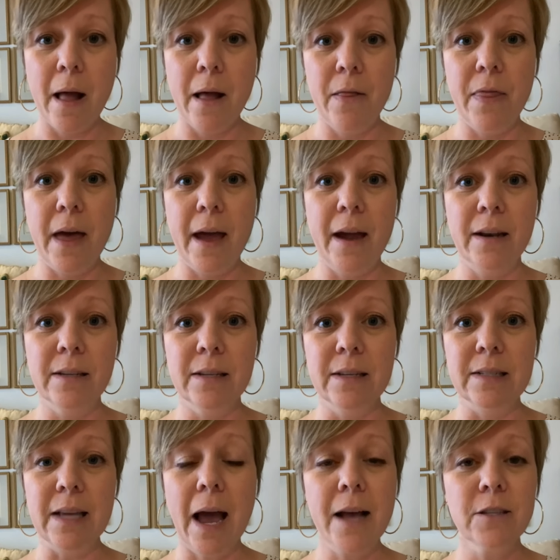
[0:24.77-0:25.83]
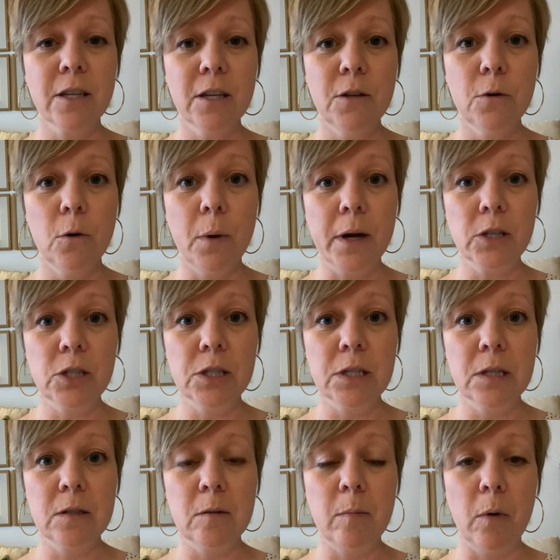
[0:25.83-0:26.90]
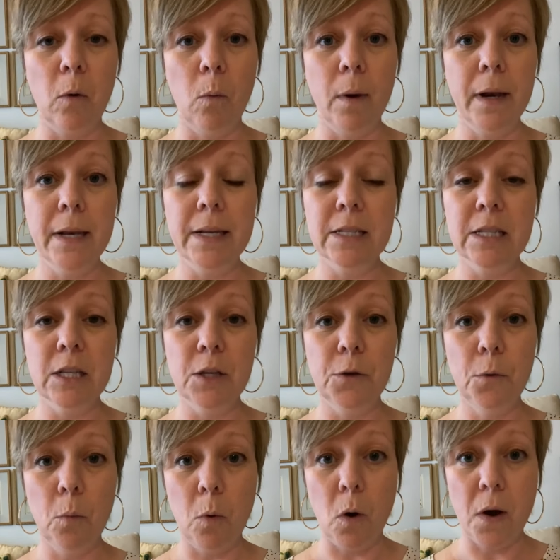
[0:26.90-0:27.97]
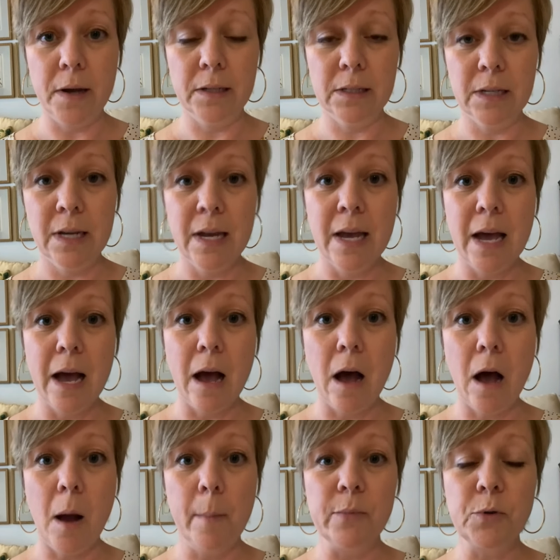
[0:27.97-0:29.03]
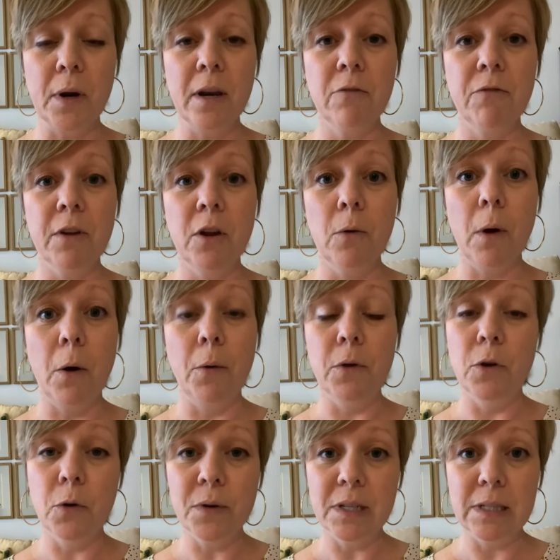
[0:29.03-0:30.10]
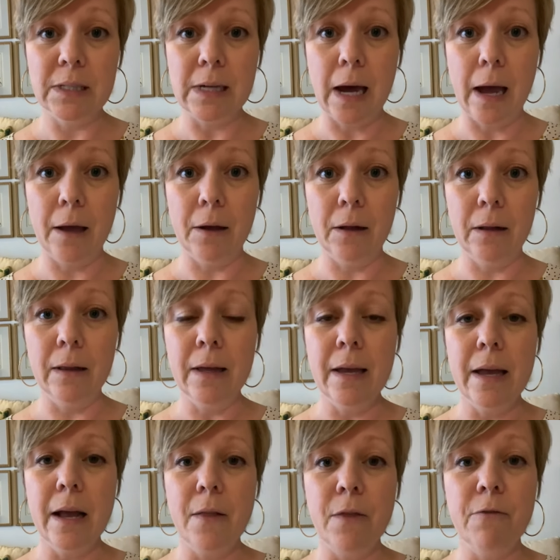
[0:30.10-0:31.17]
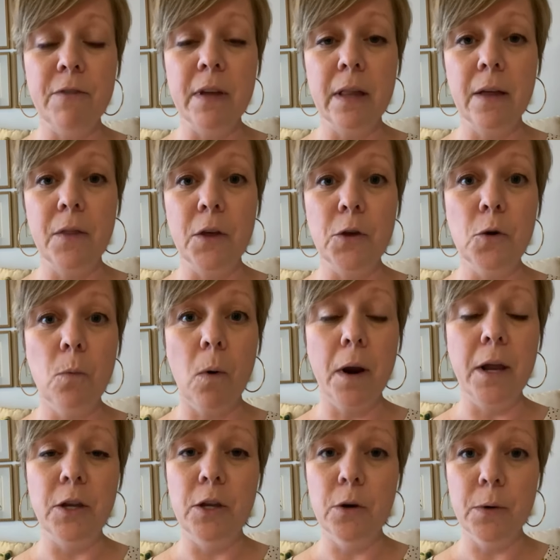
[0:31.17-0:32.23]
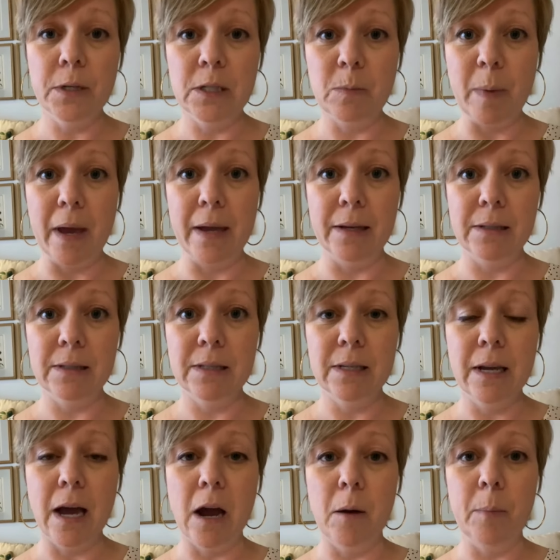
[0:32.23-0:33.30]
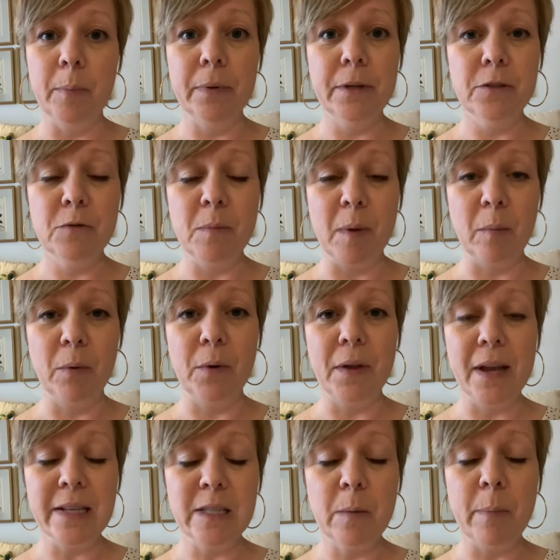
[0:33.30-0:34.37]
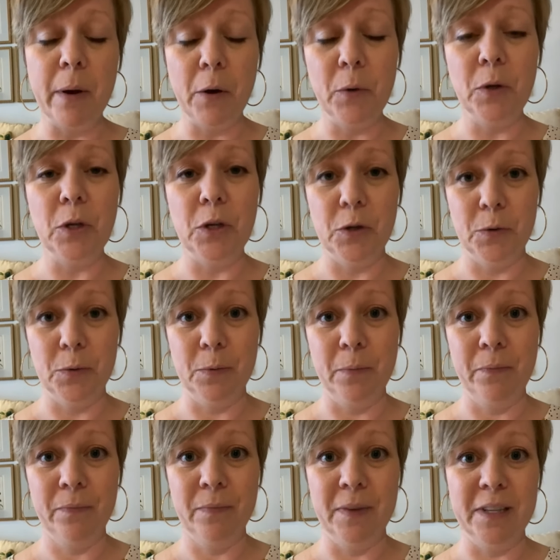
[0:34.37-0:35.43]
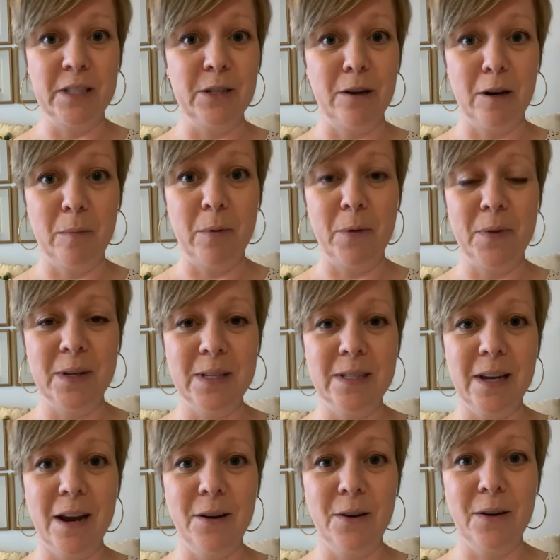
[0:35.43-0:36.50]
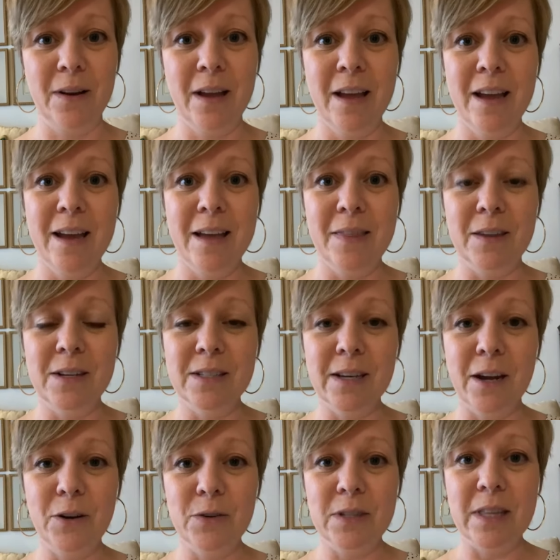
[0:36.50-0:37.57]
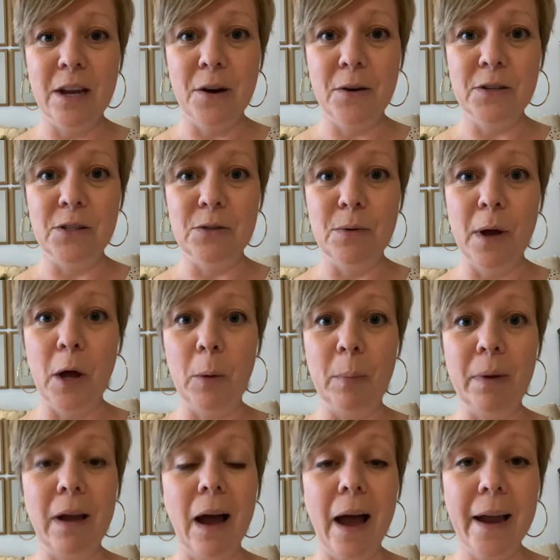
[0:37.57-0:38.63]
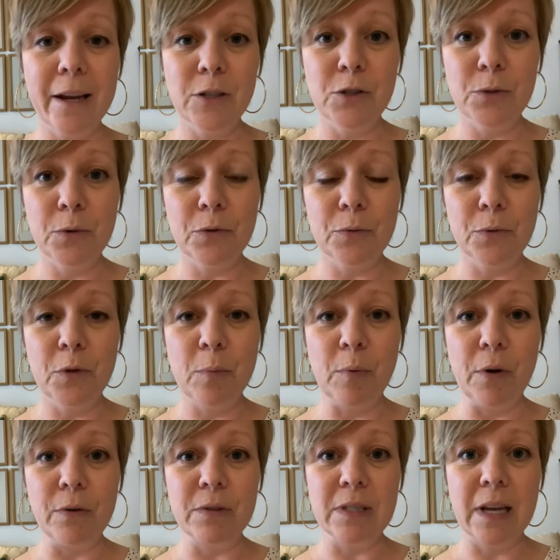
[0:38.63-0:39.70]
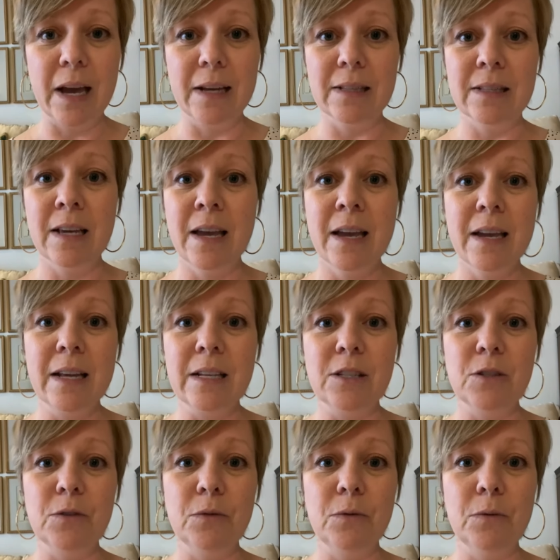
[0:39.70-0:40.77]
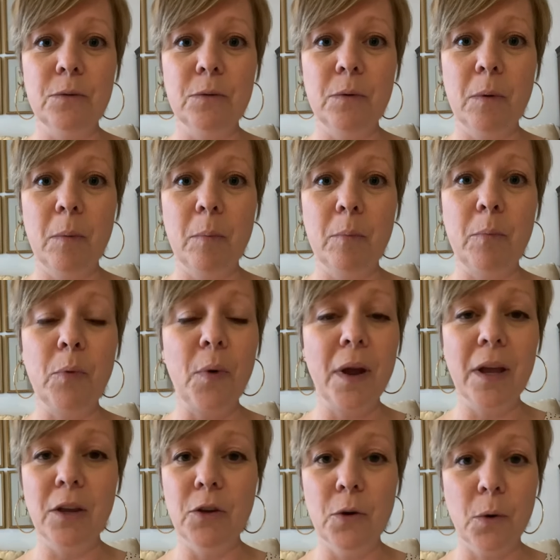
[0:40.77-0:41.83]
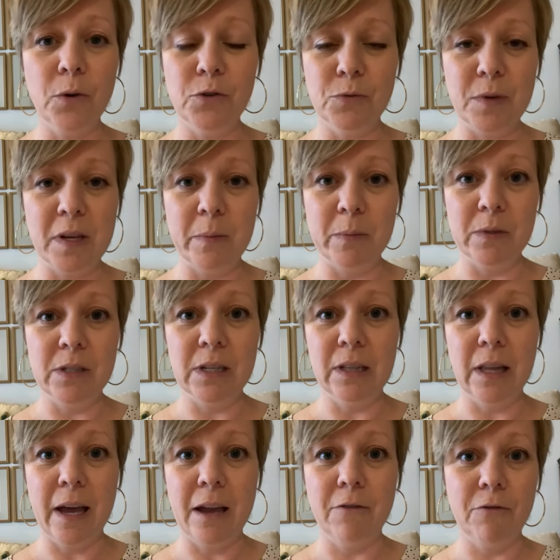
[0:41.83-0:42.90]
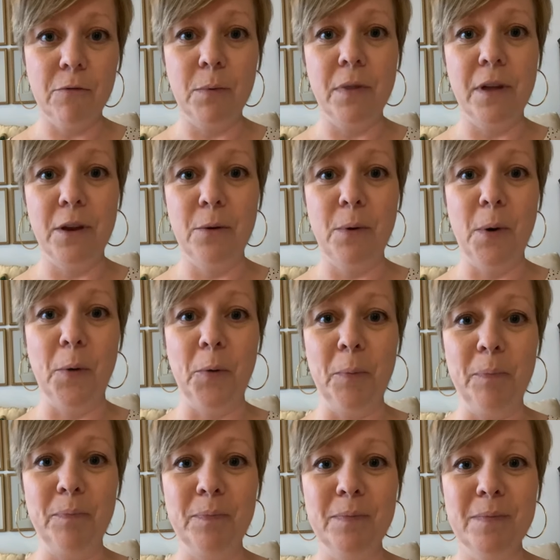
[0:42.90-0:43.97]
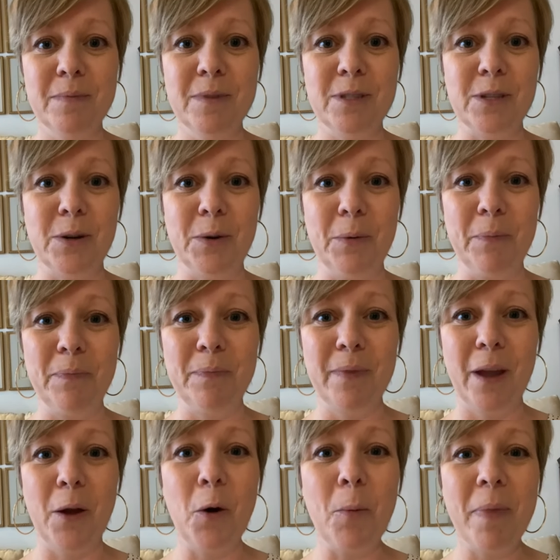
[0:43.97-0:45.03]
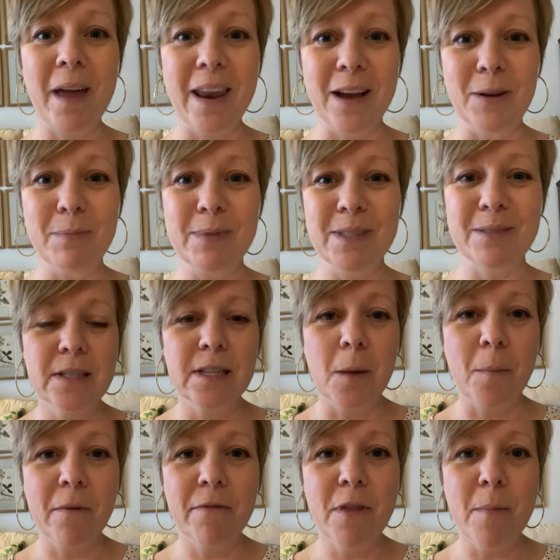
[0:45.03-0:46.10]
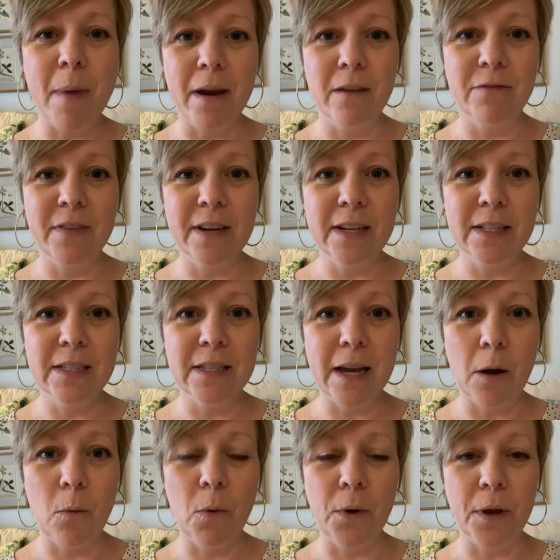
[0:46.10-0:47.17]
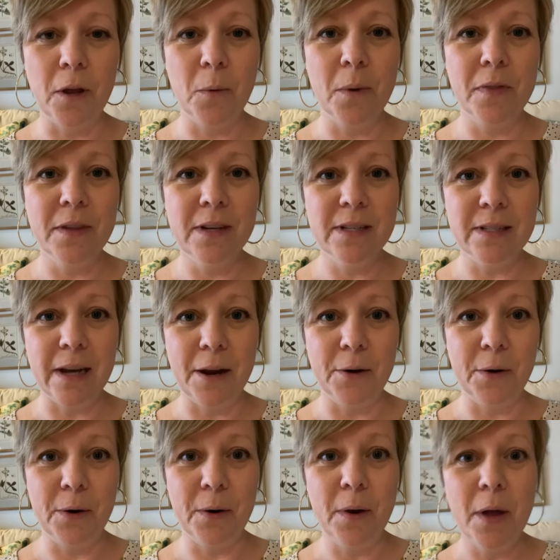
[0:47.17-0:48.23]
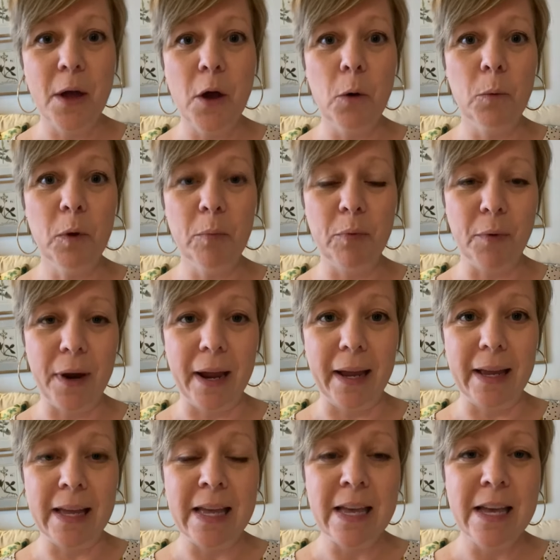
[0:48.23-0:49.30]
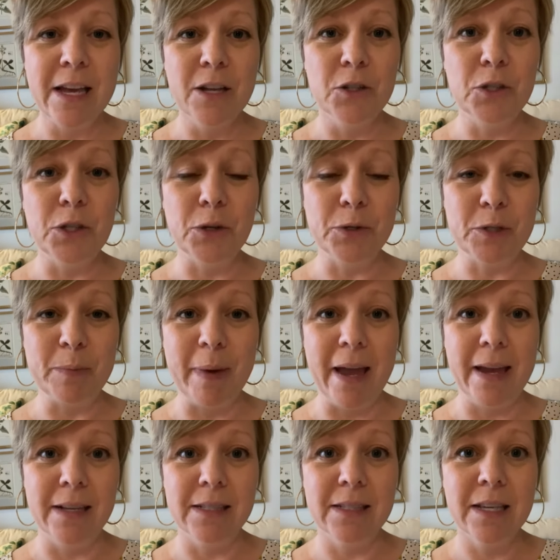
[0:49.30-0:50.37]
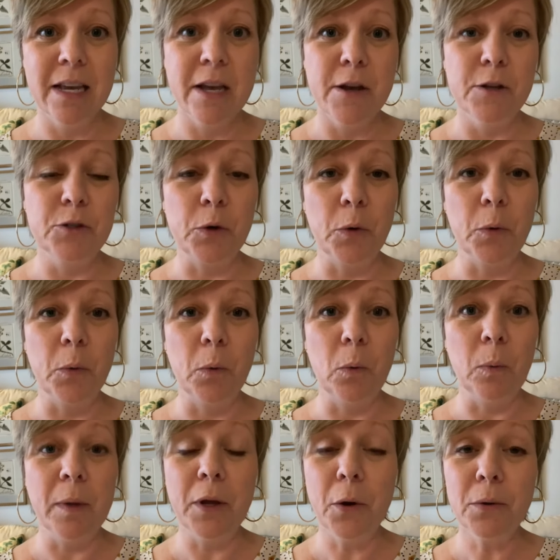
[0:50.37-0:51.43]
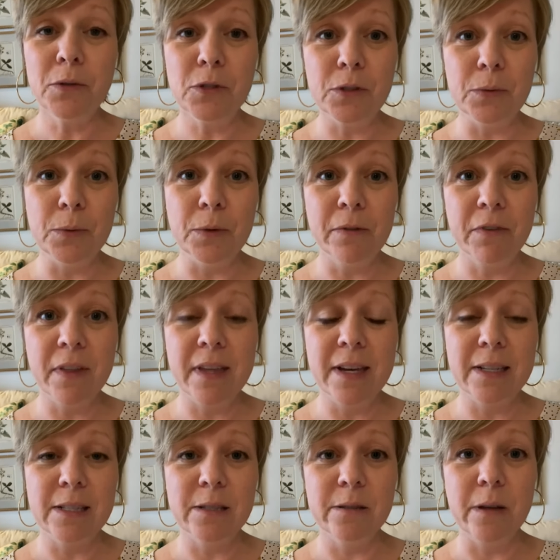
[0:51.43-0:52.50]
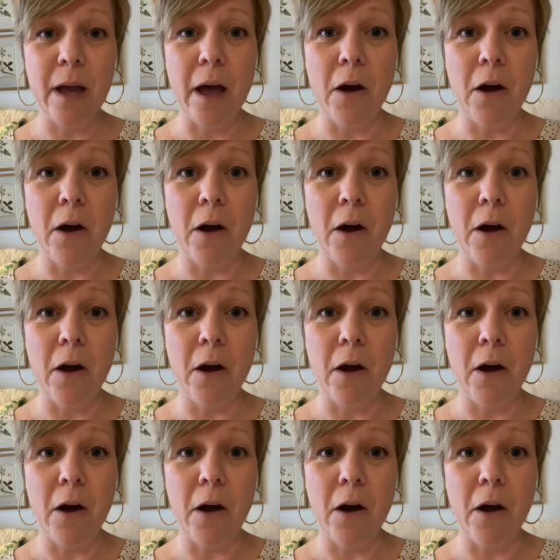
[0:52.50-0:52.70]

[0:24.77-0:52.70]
that is asking you questions about what it is that you want, trying to figure out your style, the feeling that you want in your space. Please remember, it's about you. It's not about the designer. The designer's there to help guide you through the process to bring your dreams to life within your home. So I hope that helps. Some of the benefits that working with a designer will bring to your space. So we go to school for this.